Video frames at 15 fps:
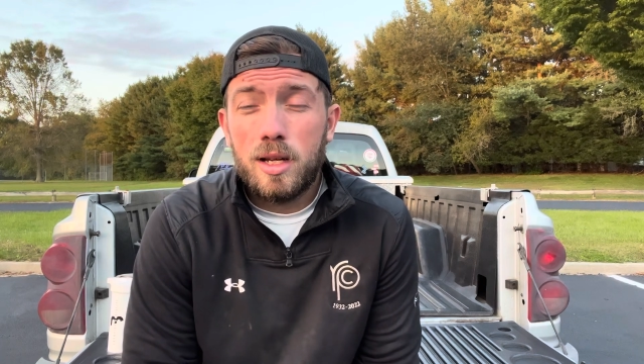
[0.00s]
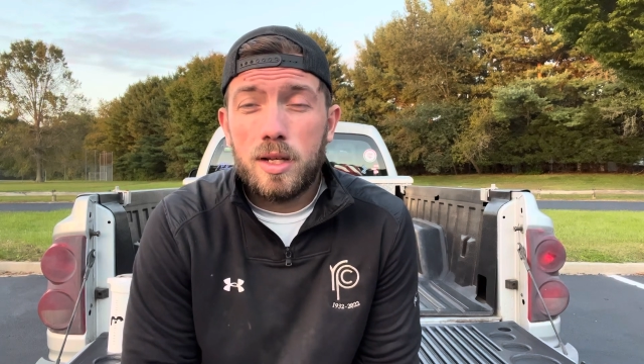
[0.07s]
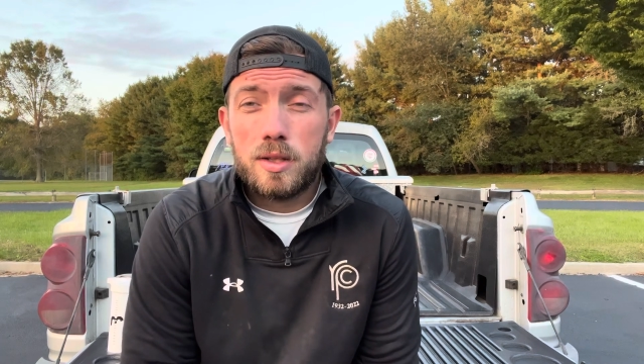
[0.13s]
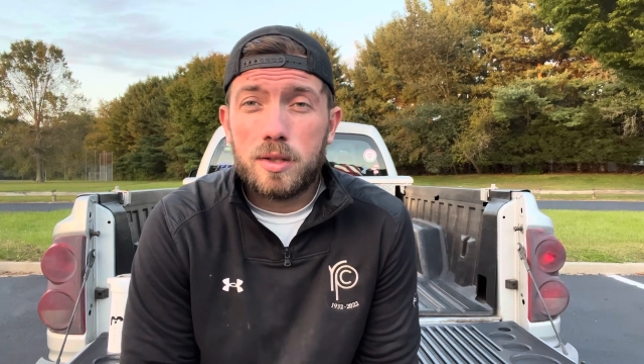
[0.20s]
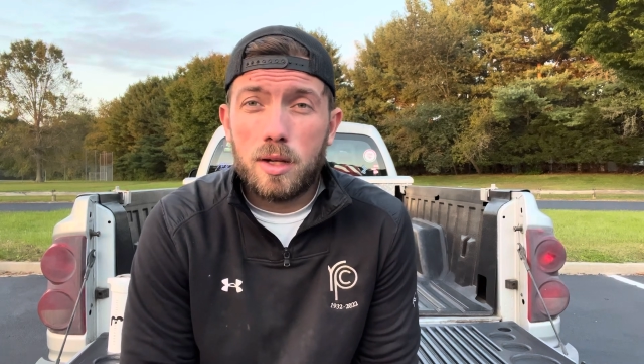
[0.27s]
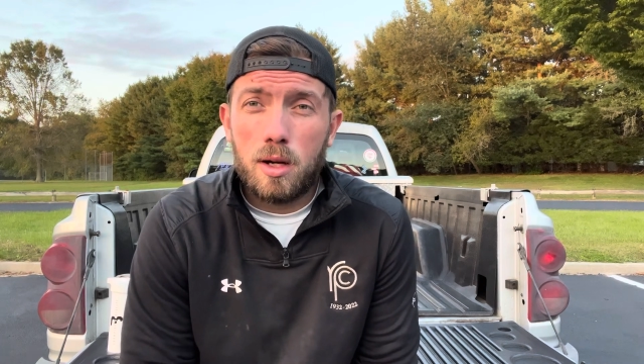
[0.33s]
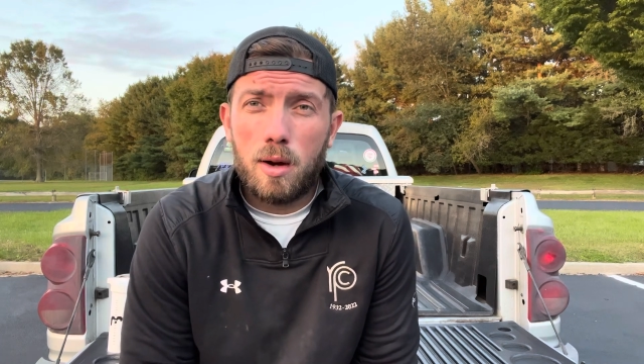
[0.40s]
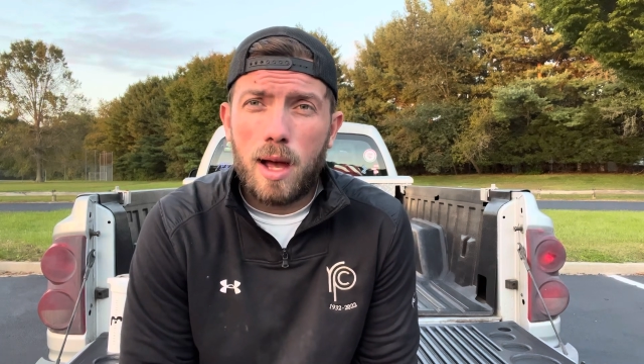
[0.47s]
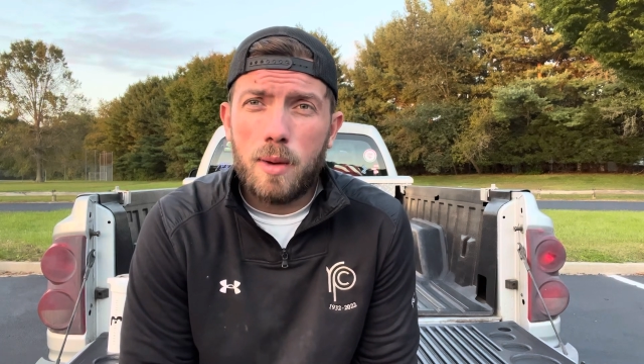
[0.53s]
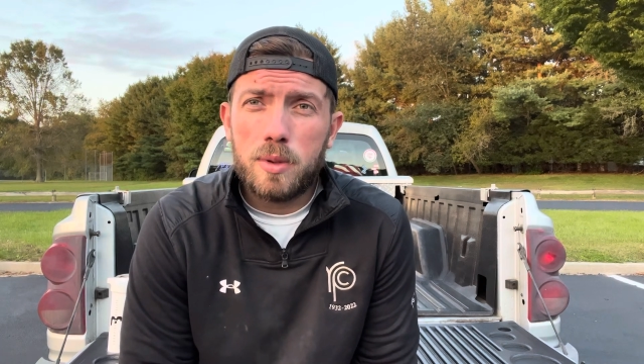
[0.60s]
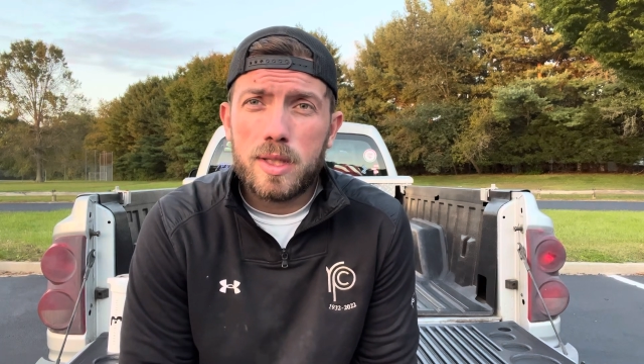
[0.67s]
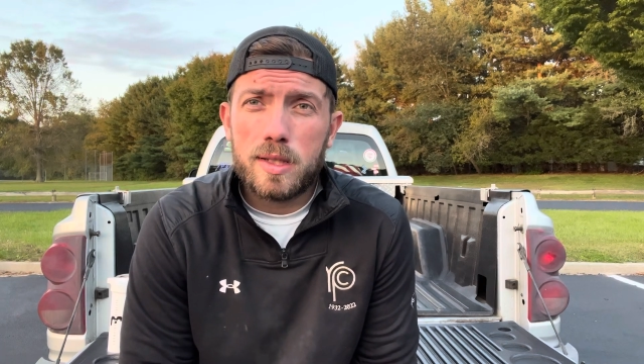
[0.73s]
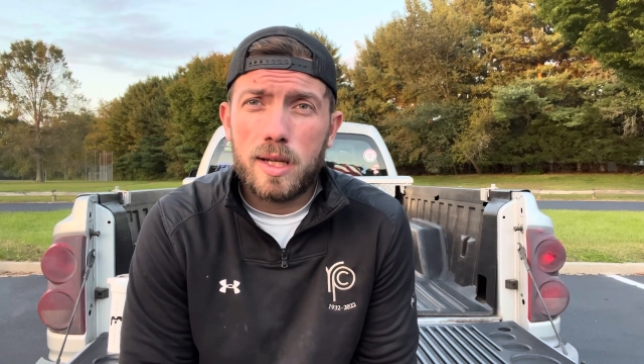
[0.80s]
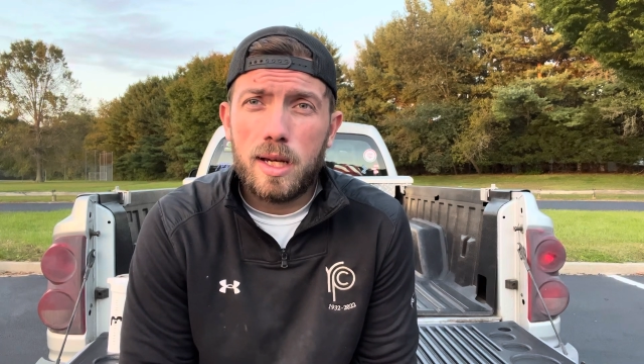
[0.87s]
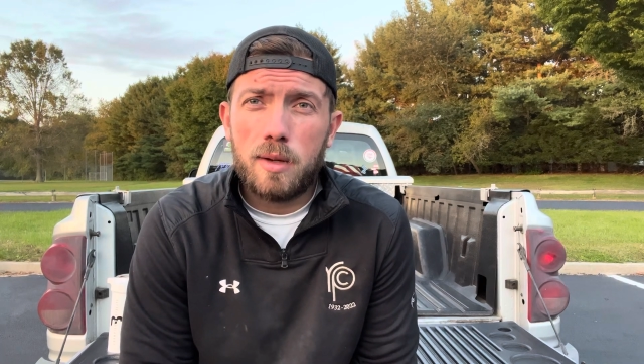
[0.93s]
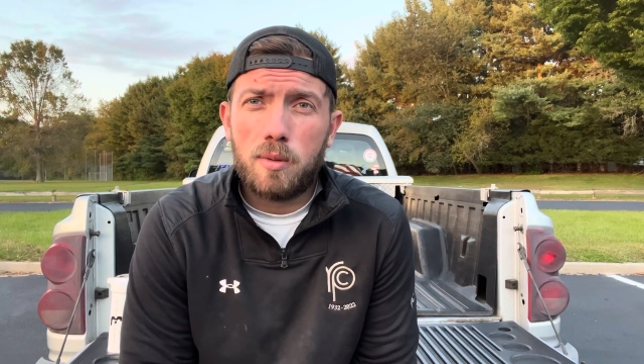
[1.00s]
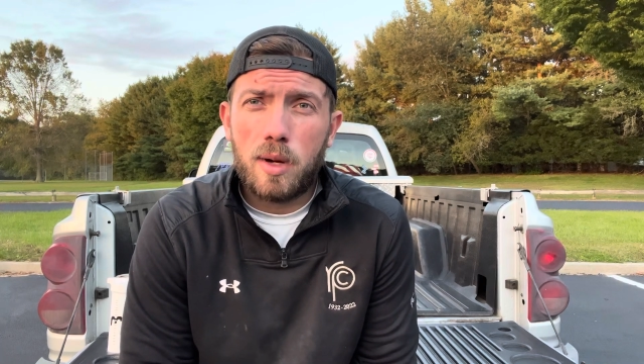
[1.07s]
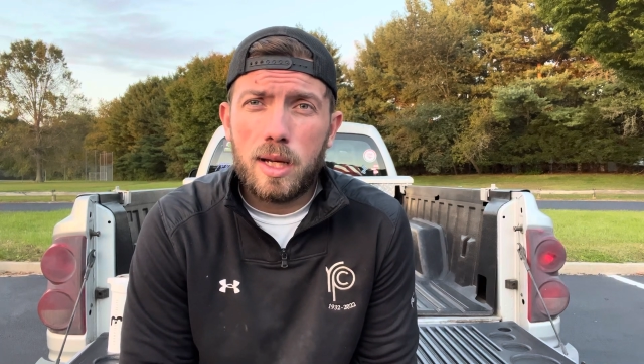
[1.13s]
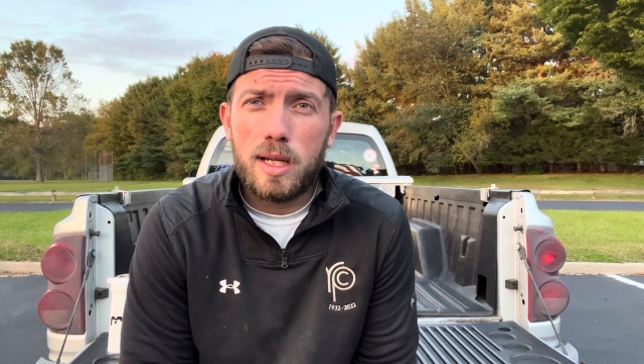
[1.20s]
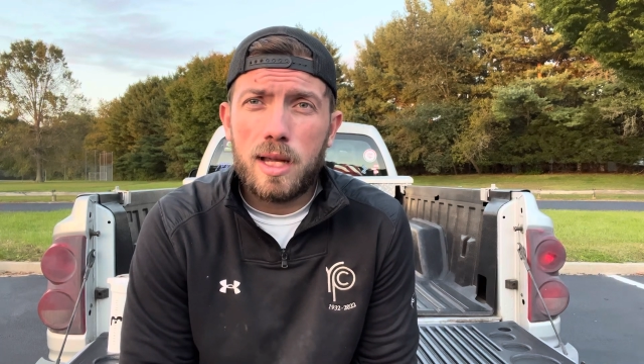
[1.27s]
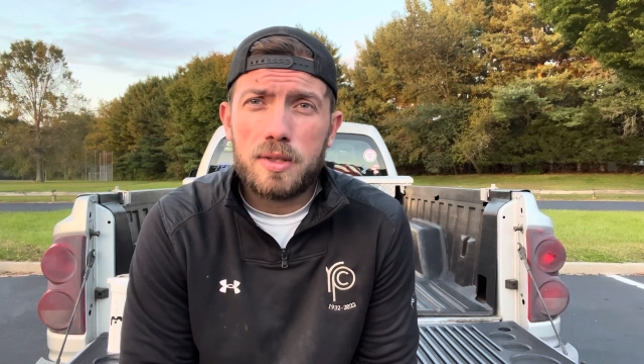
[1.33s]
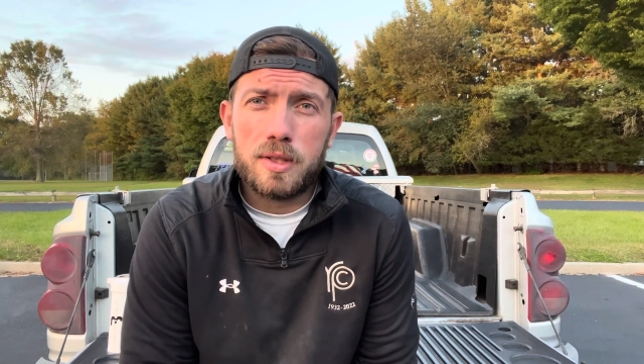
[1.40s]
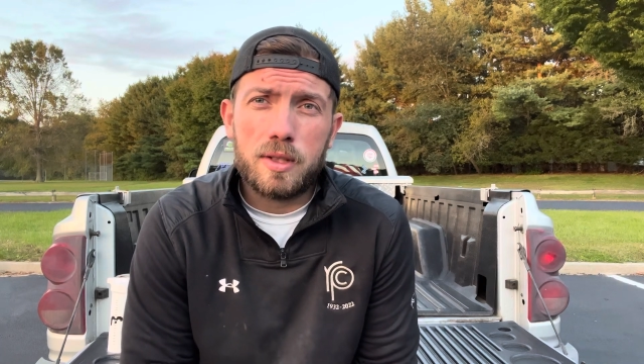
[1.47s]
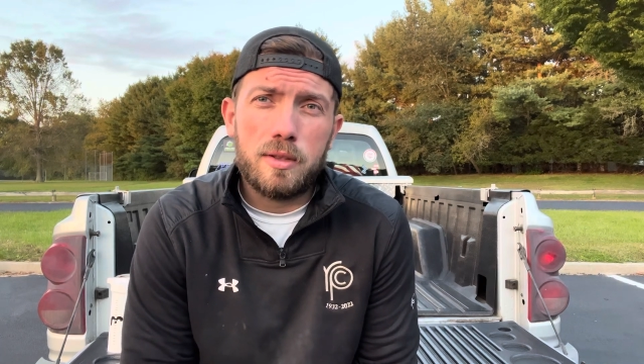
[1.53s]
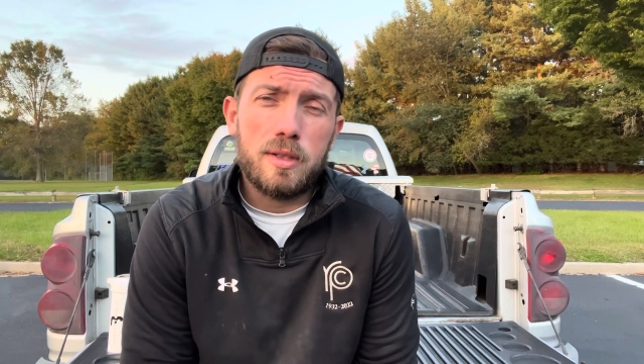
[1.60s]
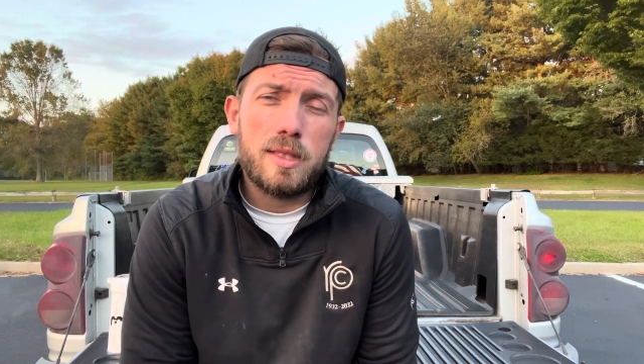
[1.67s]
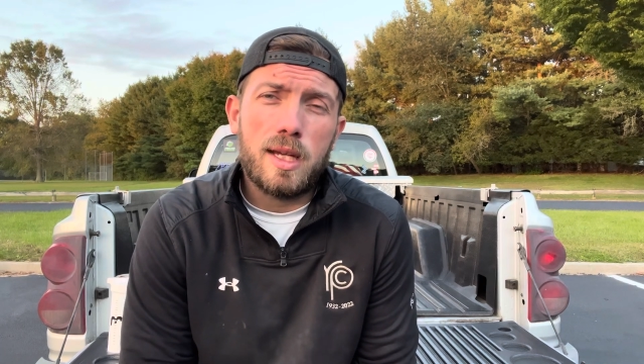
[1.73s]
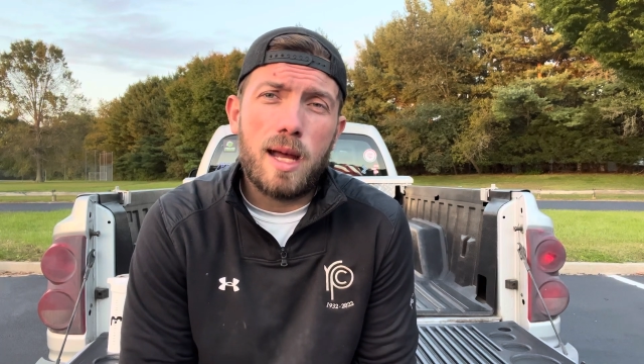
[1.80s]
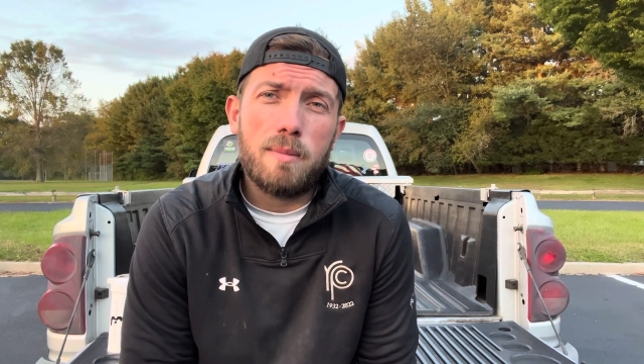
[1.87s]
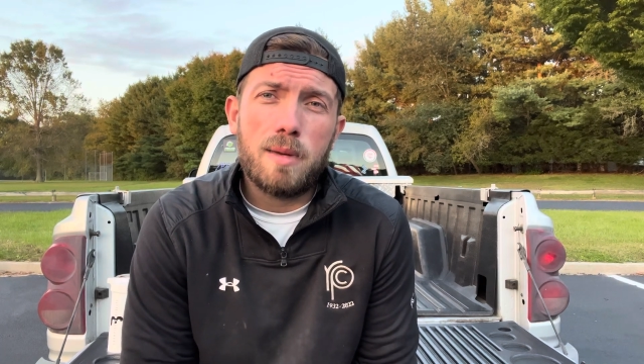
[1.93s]
So I would say right now is a good
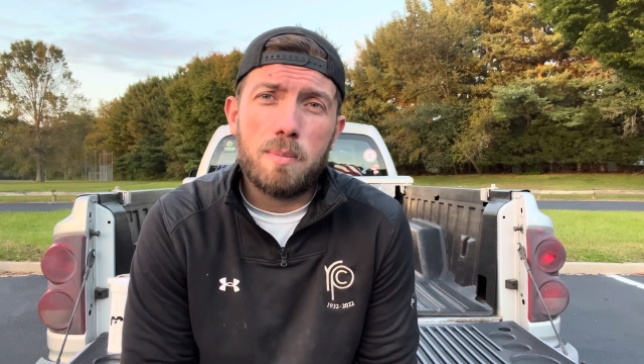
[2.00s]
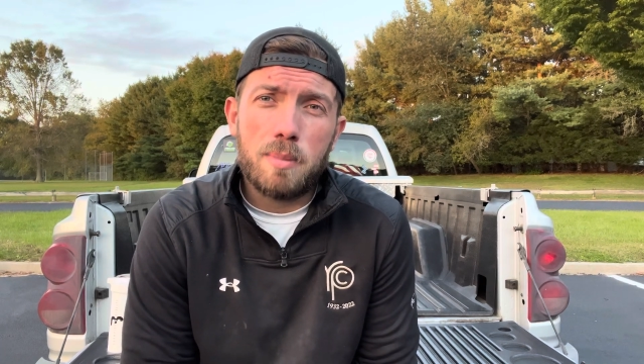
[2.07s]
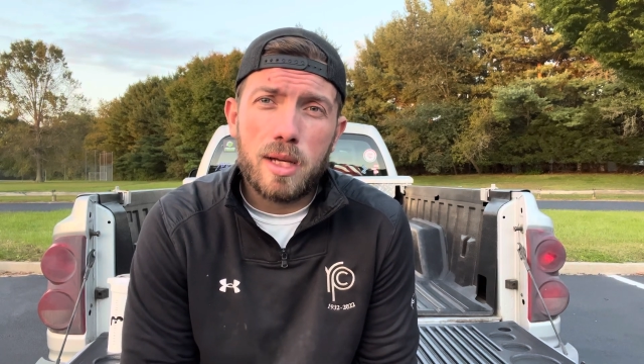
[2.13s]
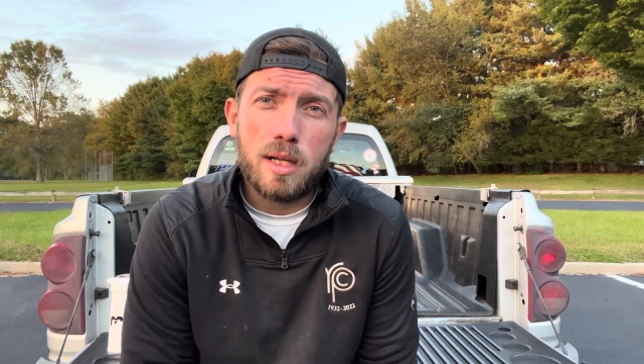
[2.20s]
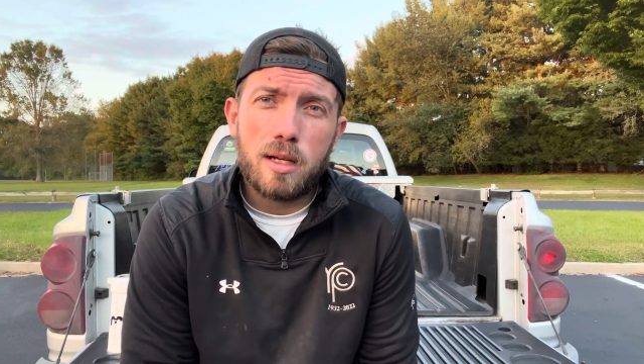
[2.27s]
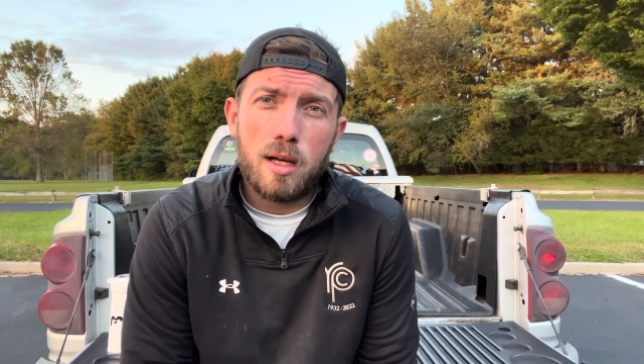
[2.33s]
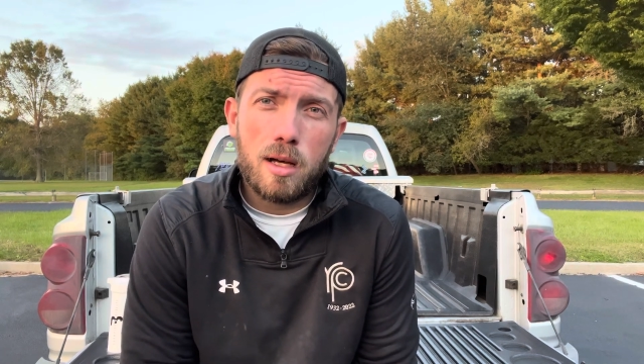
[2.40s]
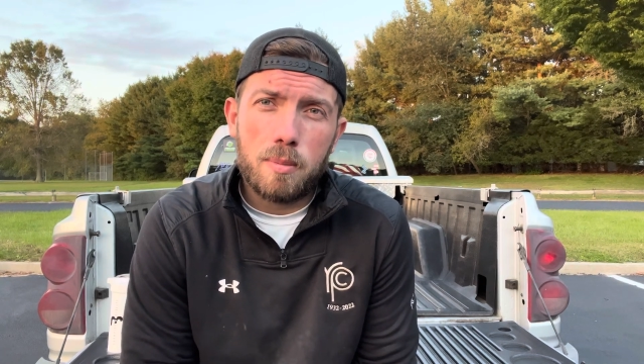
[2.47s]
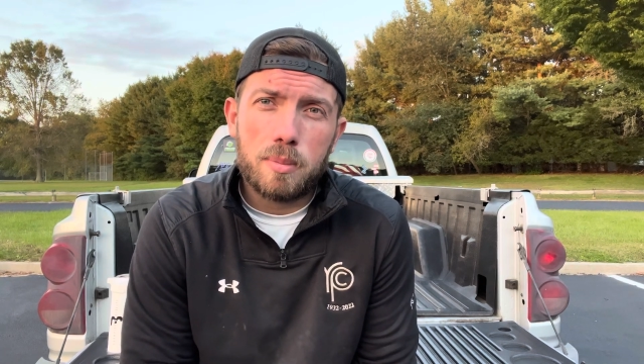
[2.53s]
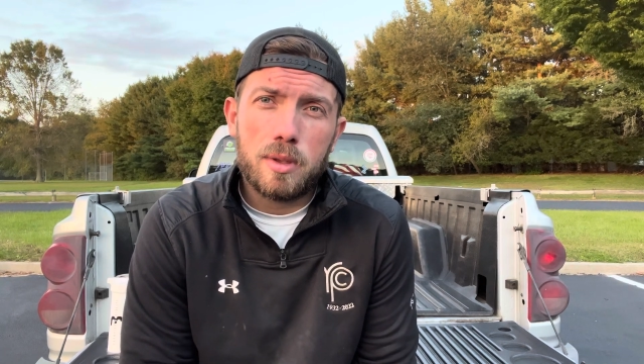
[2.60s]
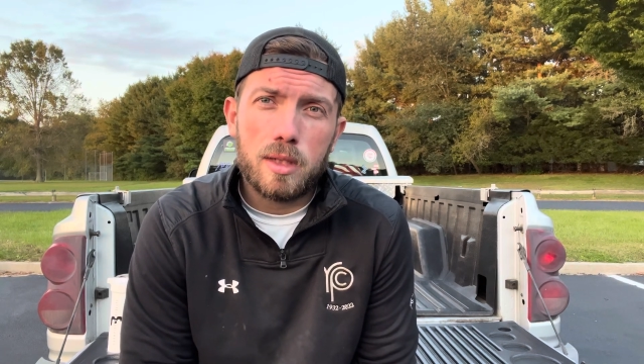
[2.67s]
time to pick up